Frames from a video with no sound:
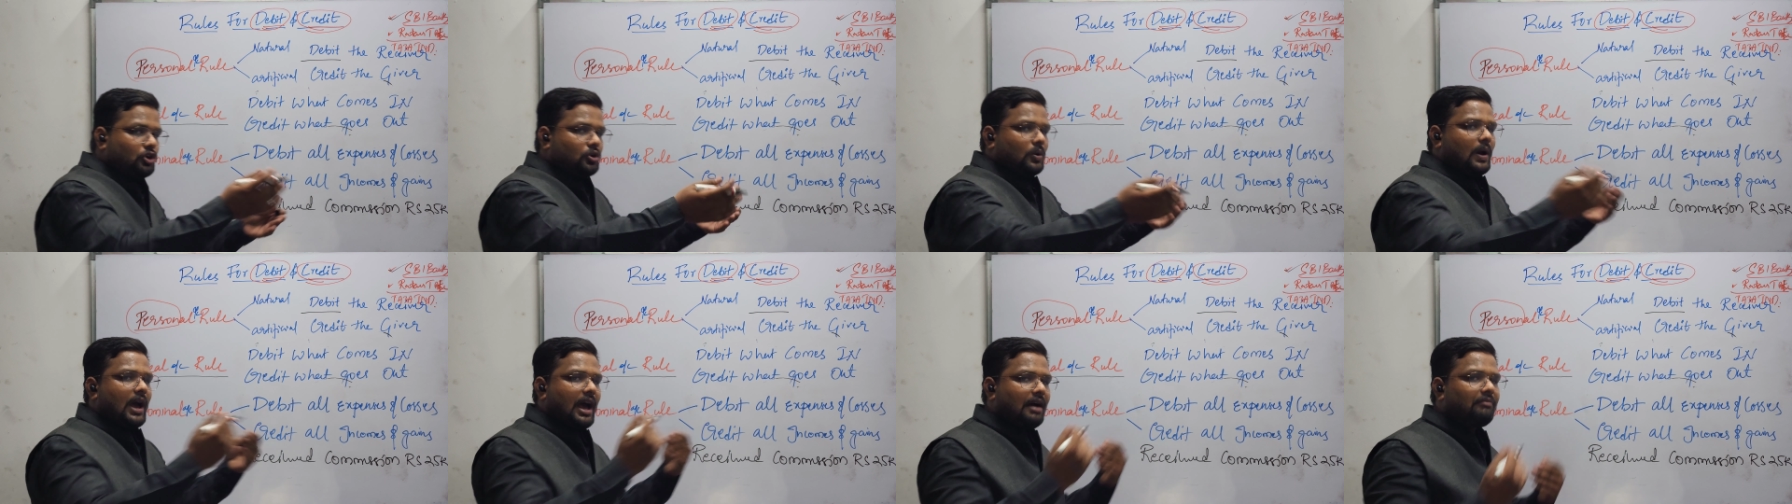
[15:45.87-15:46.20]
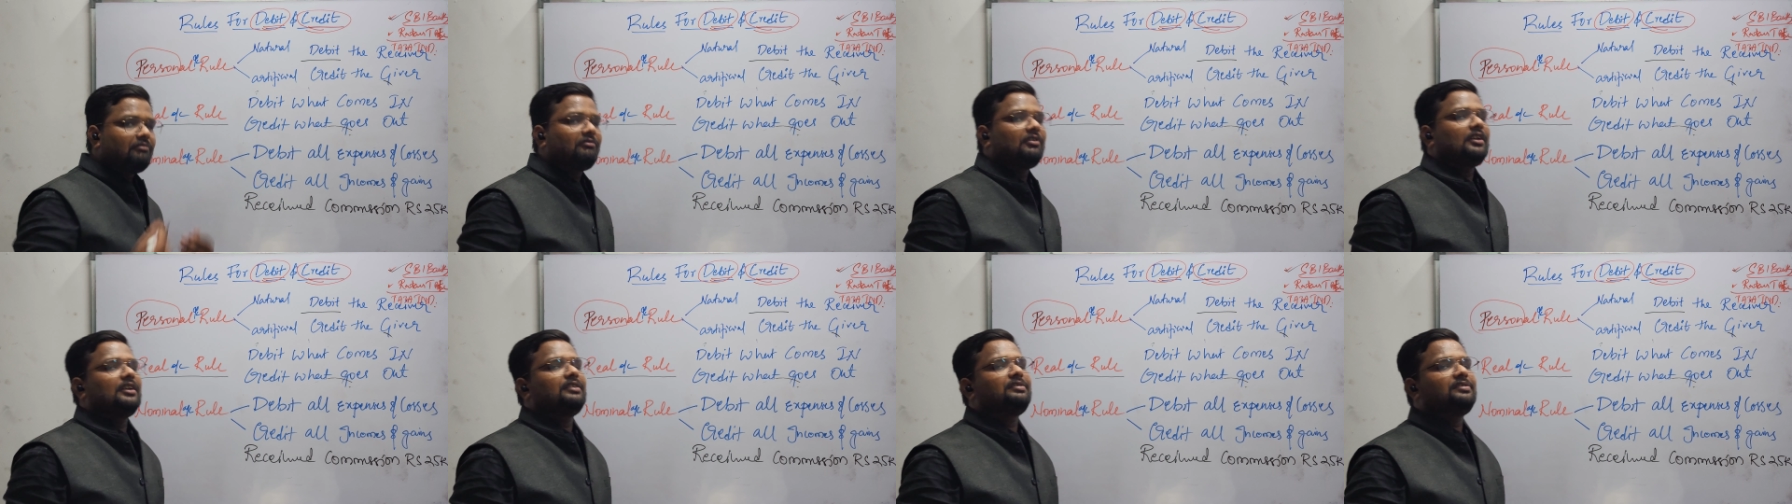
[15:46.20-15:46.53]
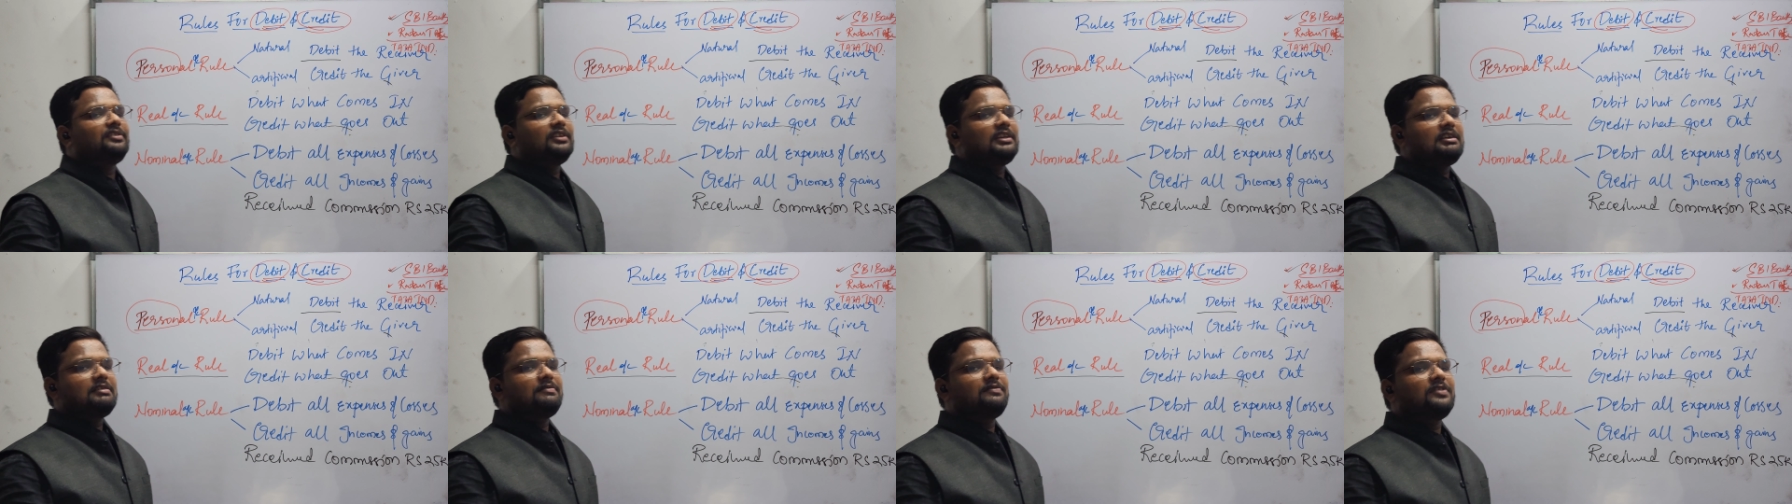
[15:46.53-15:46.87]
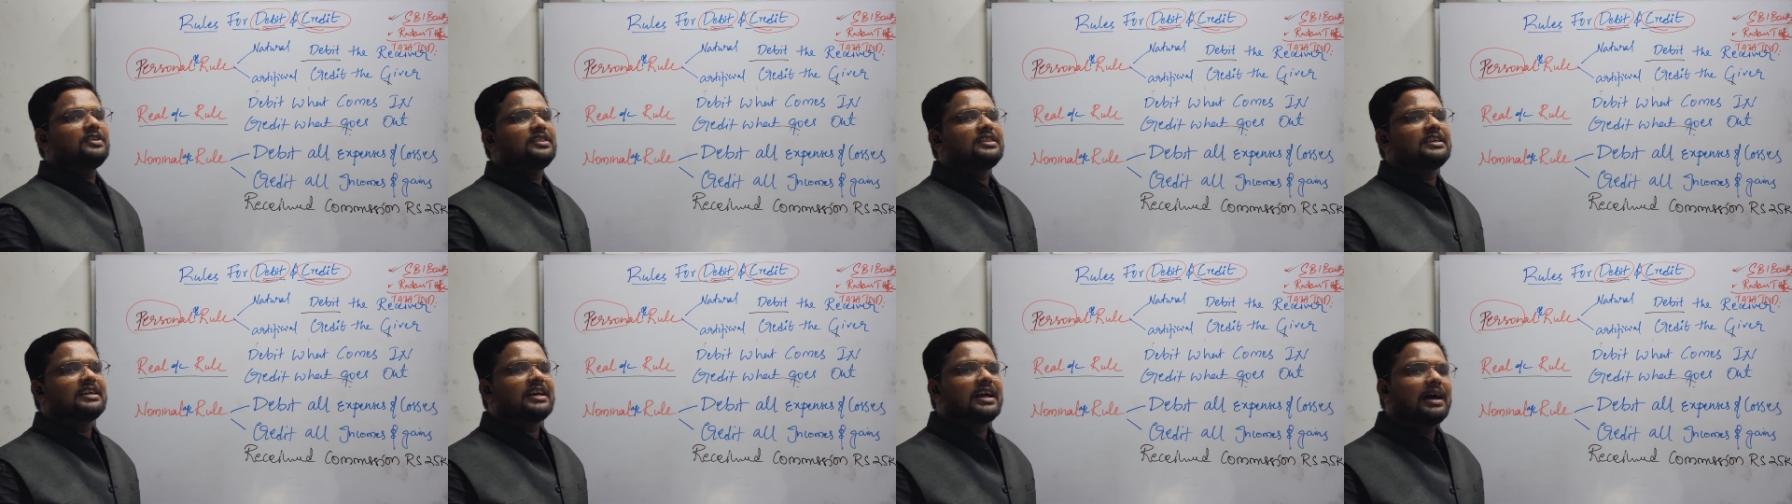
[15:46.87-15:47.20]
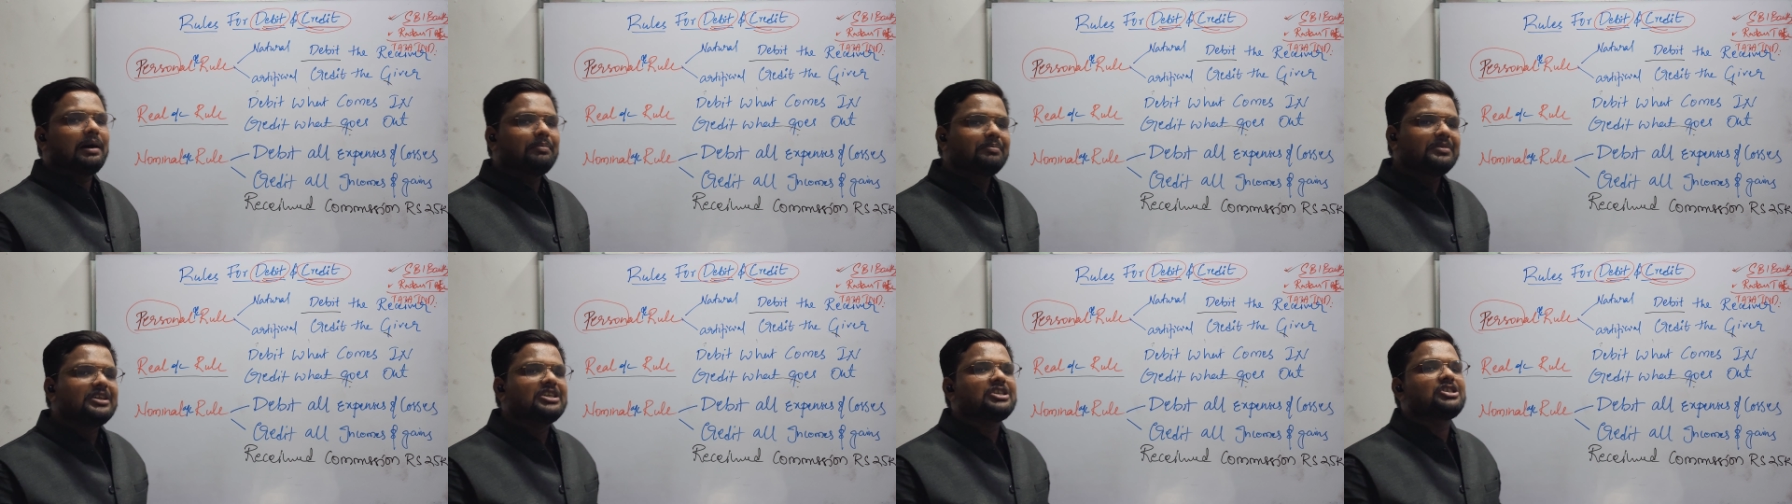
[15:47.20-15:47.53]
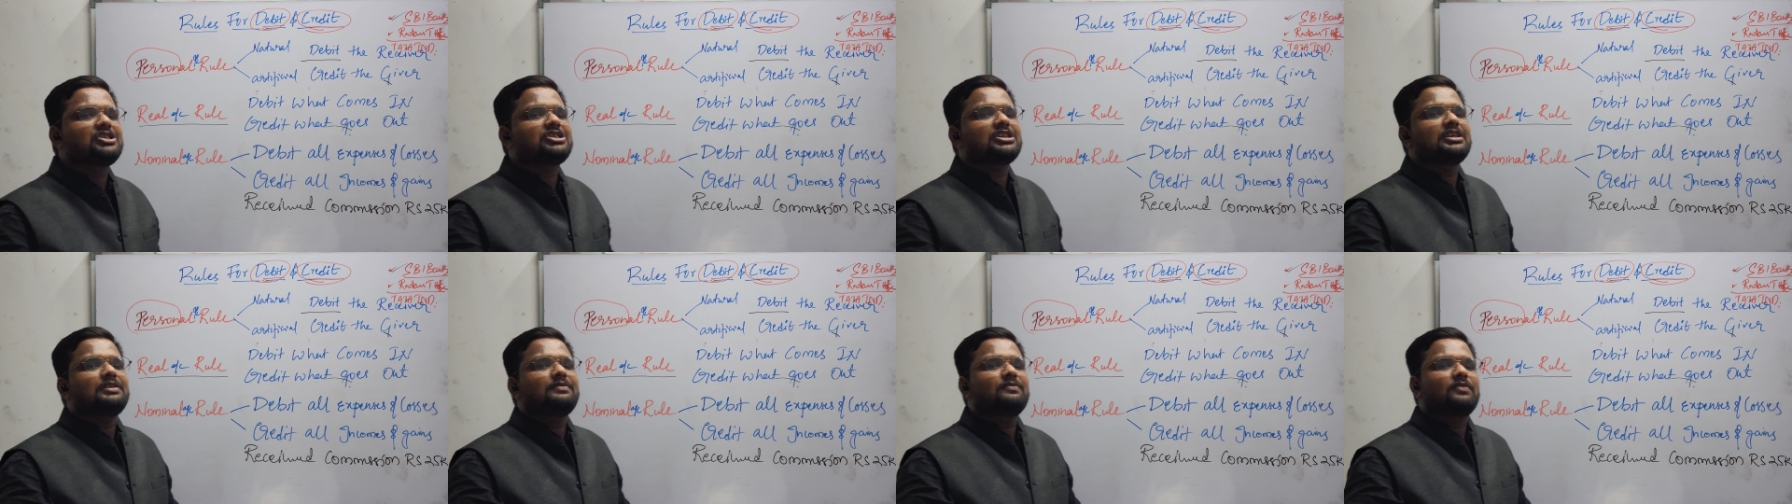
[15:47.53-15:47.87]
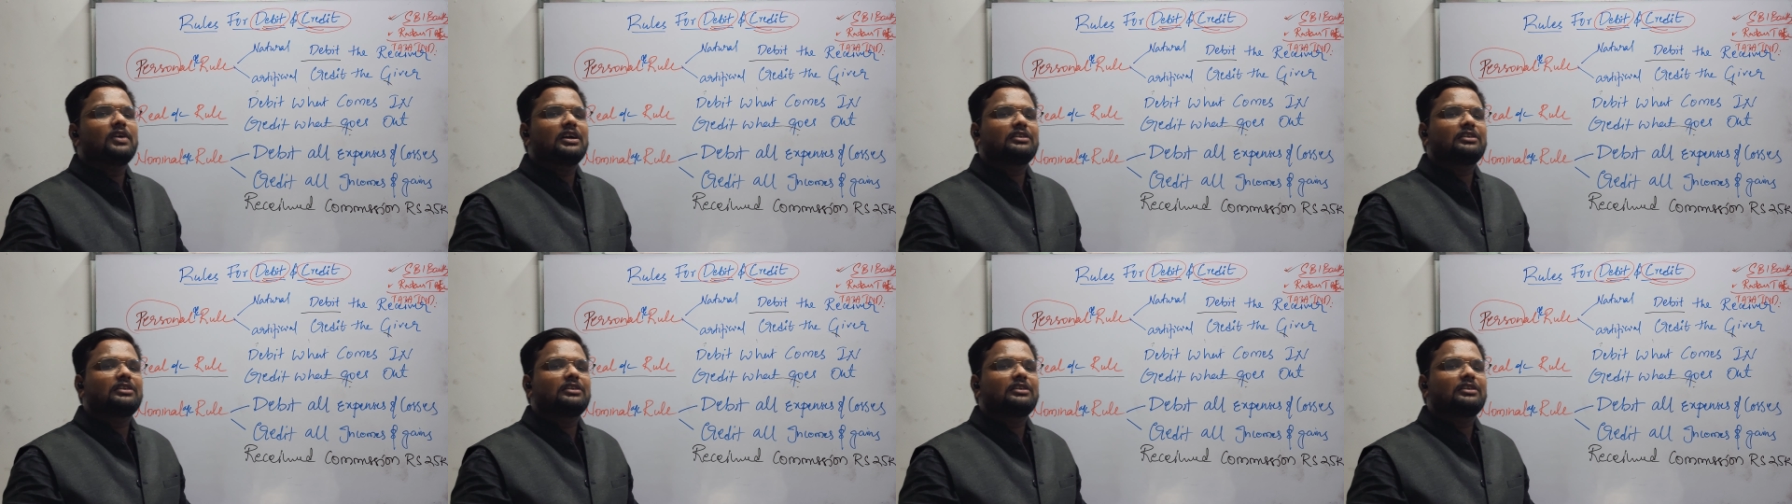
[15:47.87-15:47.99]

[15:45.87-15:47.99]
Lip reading: you have received the commission